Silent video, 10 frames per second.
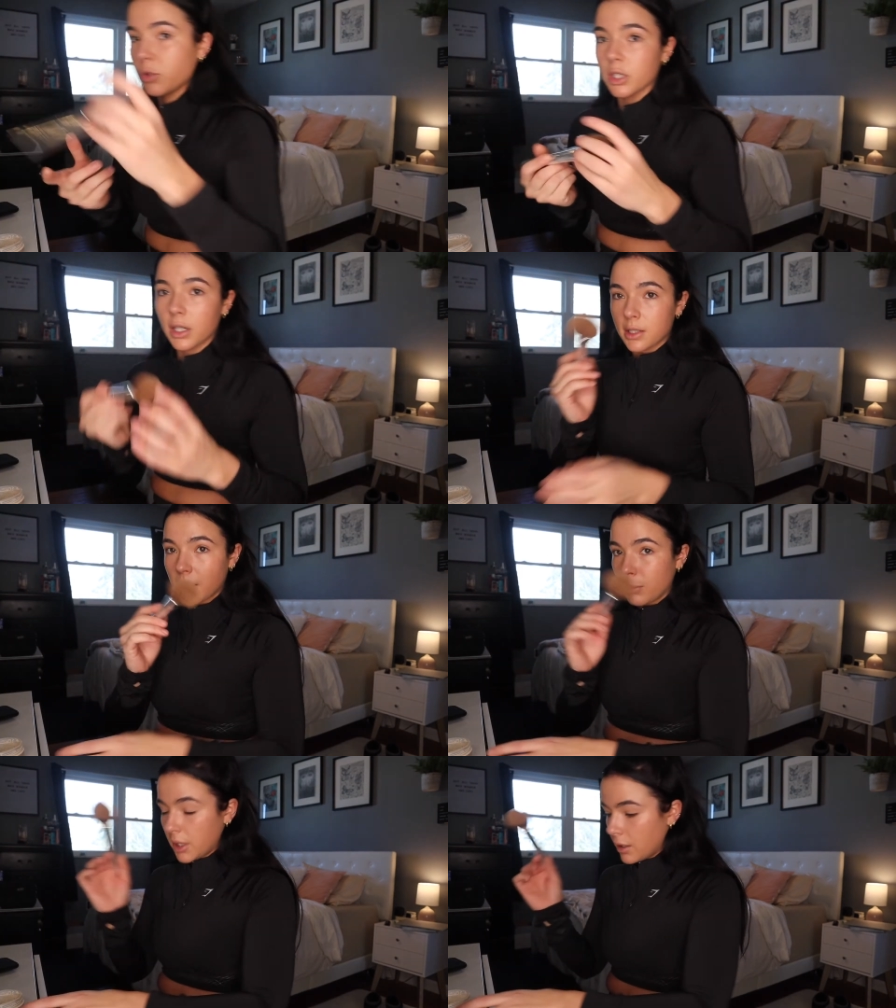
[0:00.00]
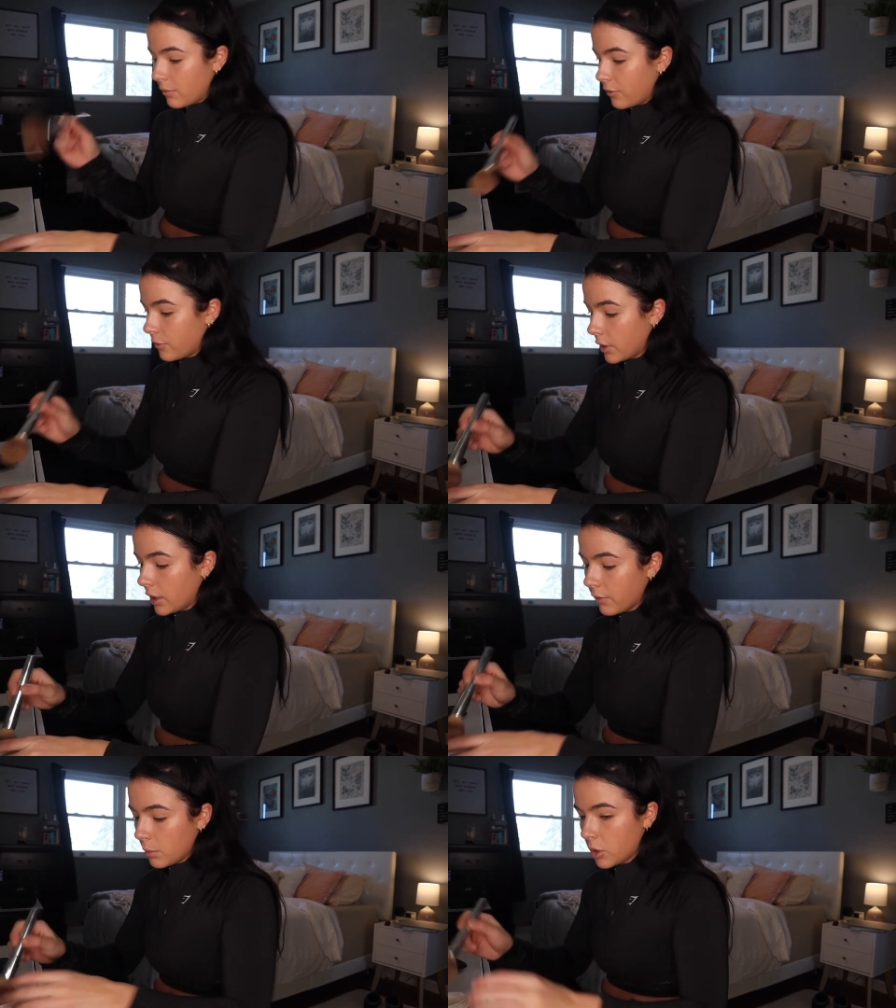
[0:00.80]
Just gonna take a big
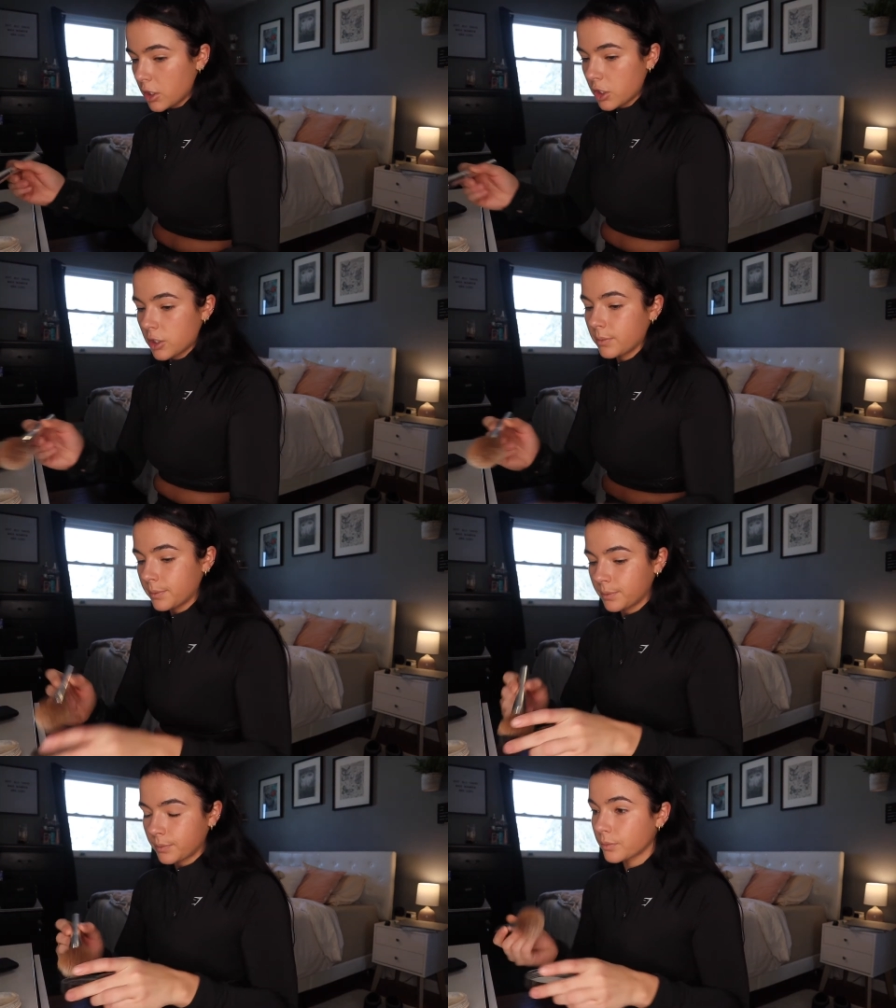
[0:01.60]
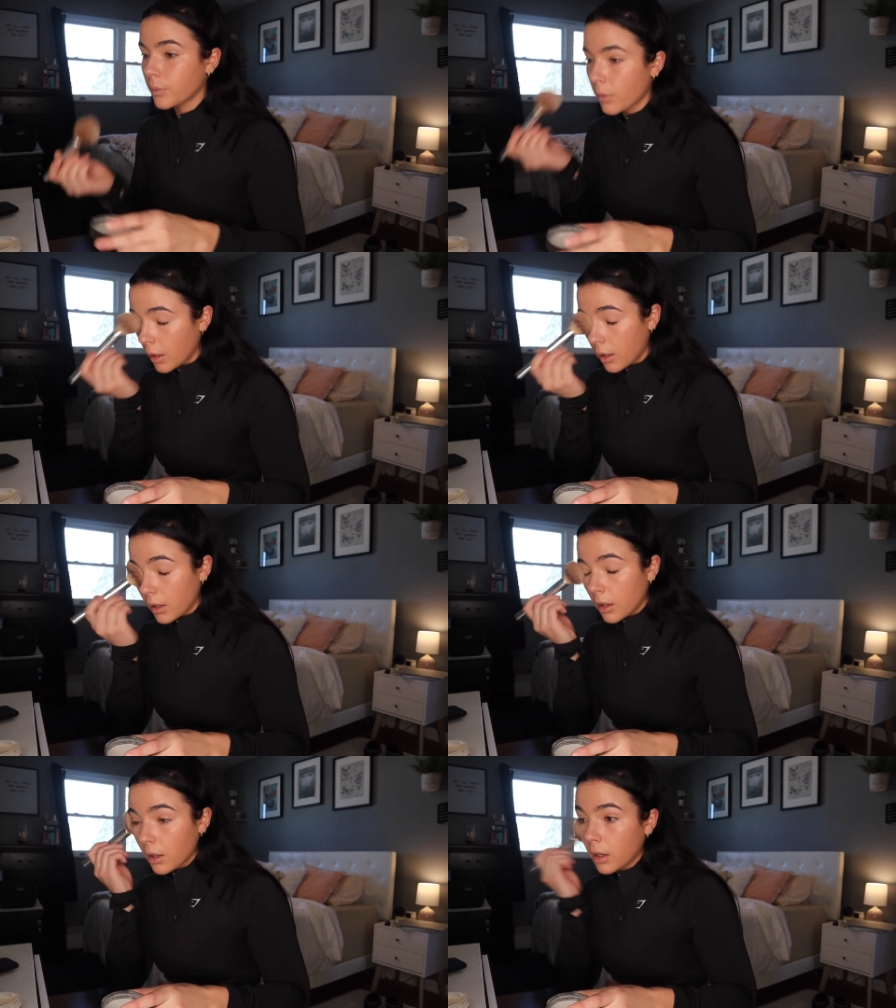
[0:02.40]
fluffy brush
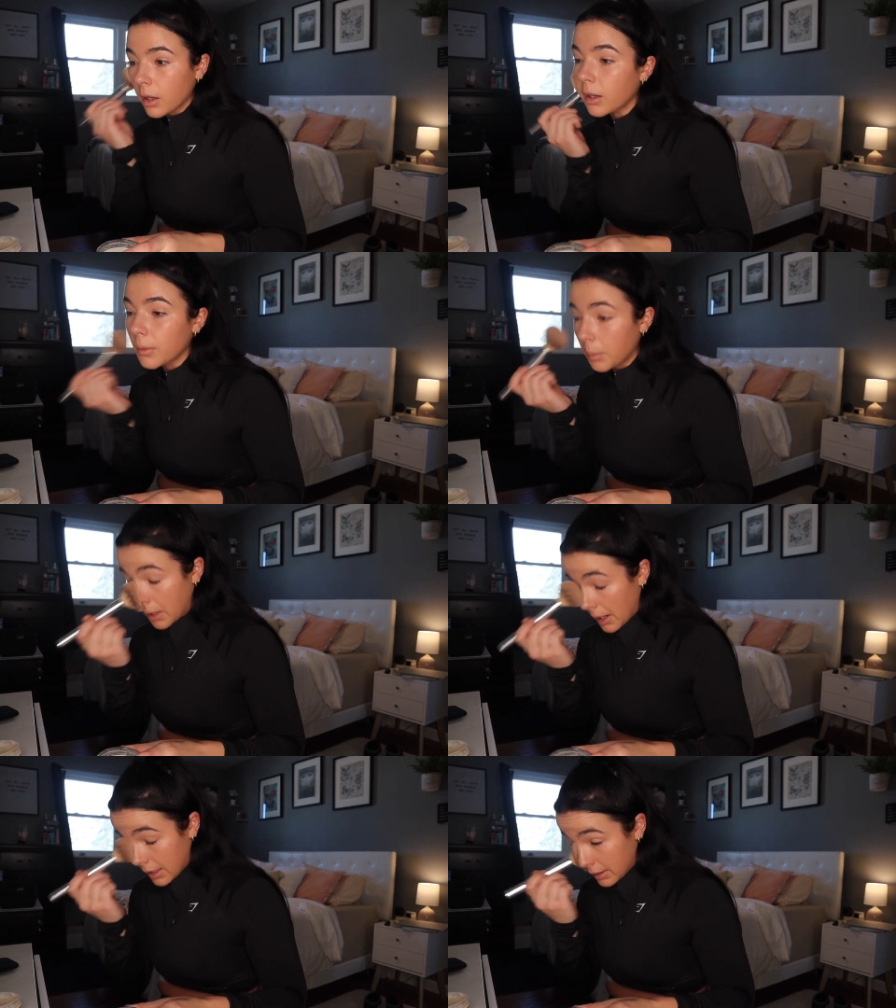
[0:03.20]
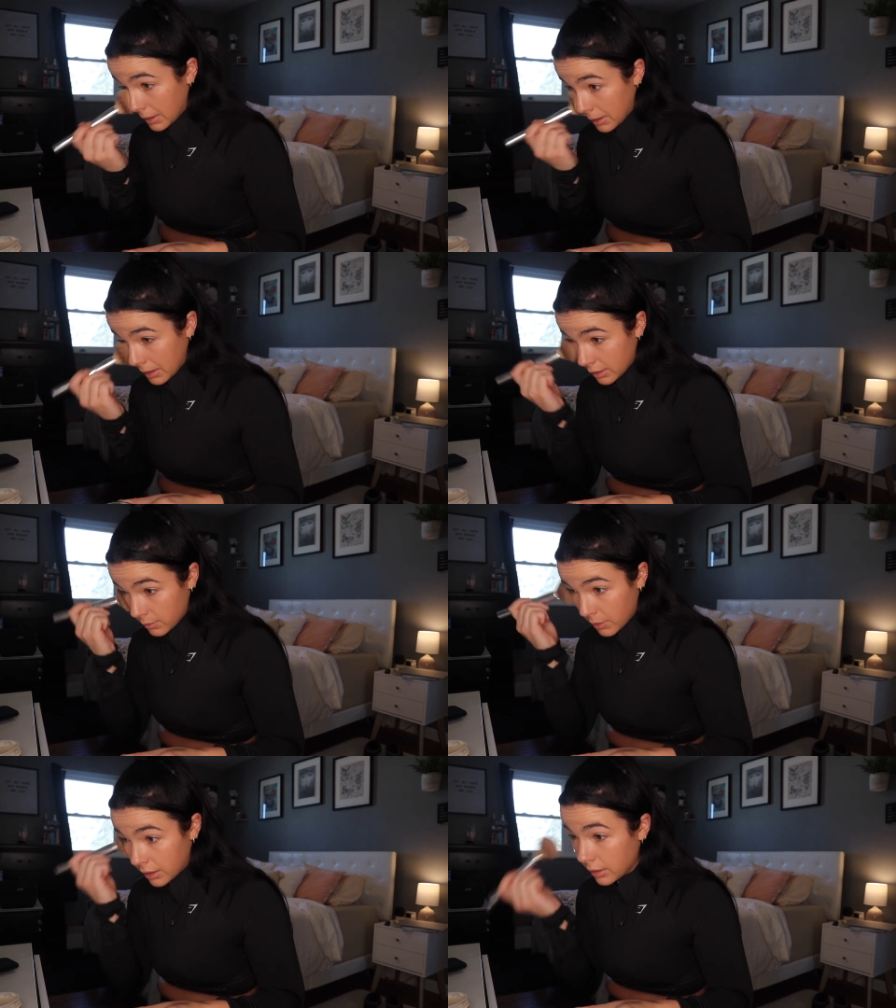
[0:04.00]
and pat
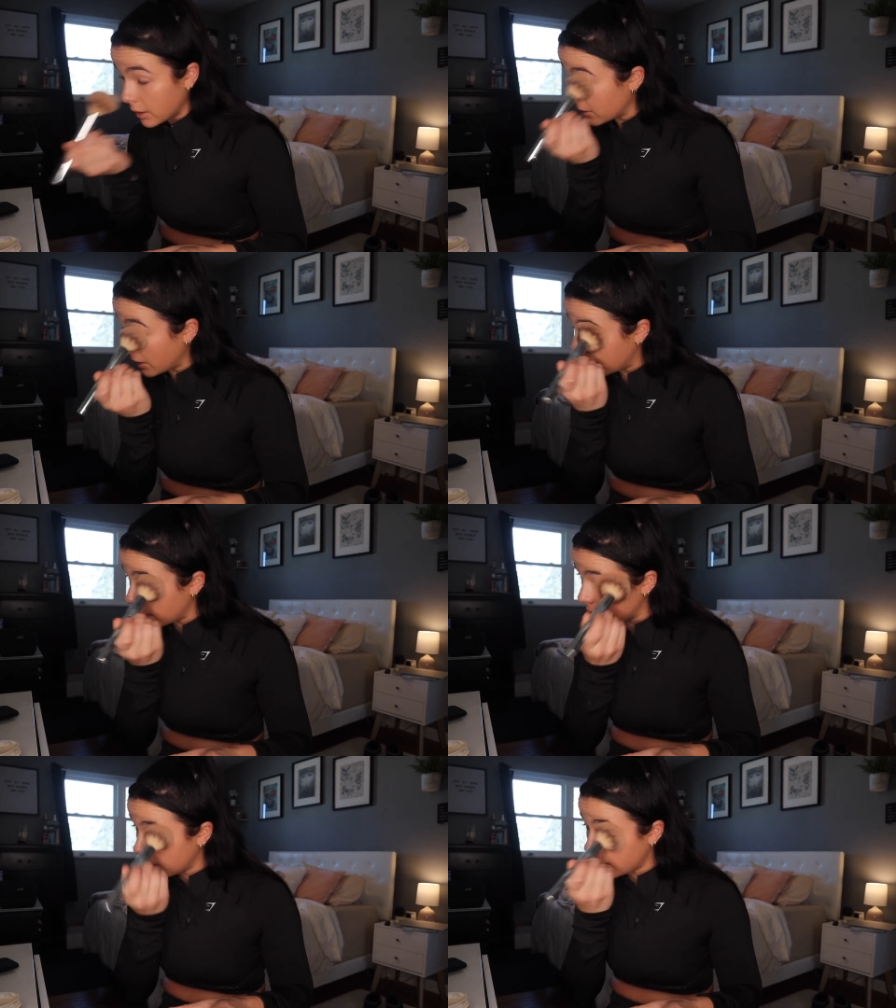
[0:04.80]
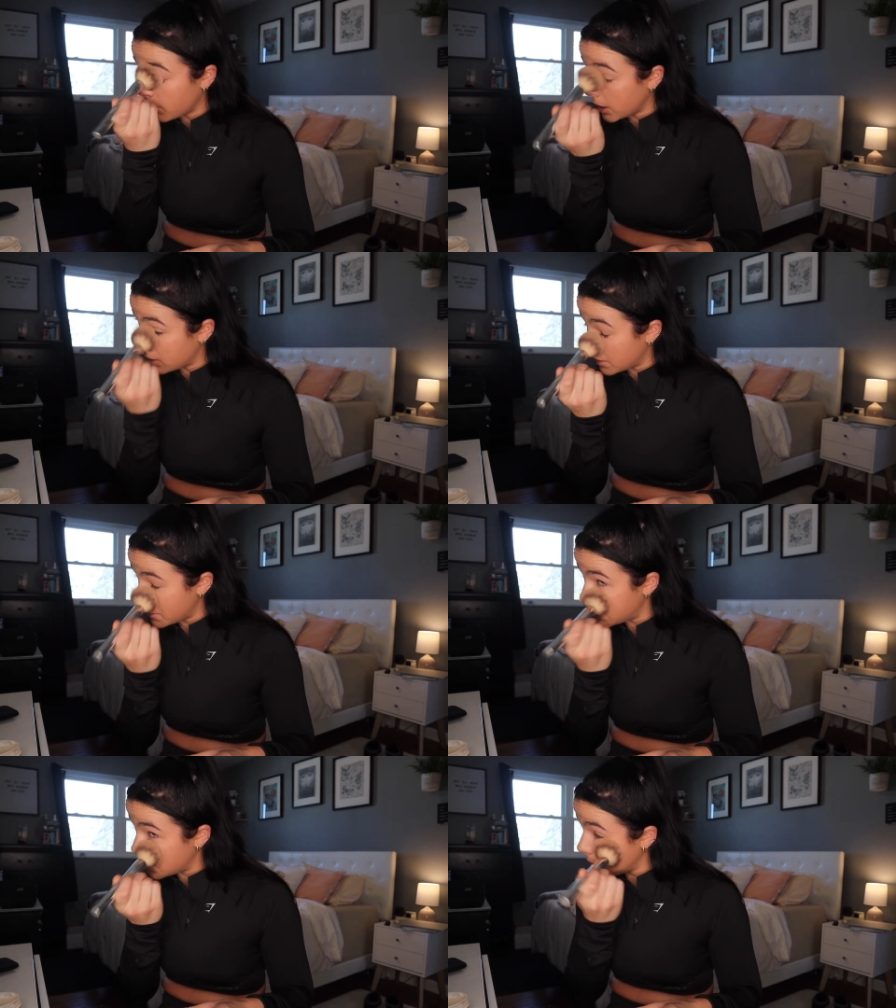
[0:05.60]
this mainly like in my
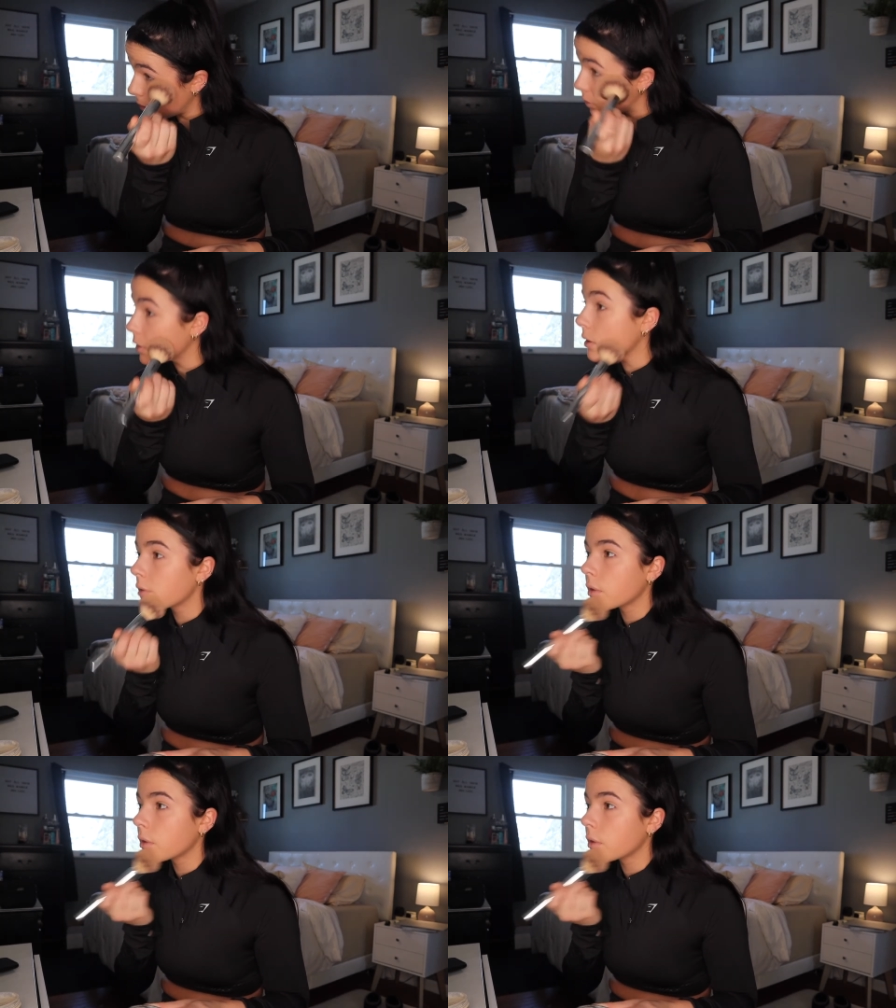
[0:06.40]
T-zone.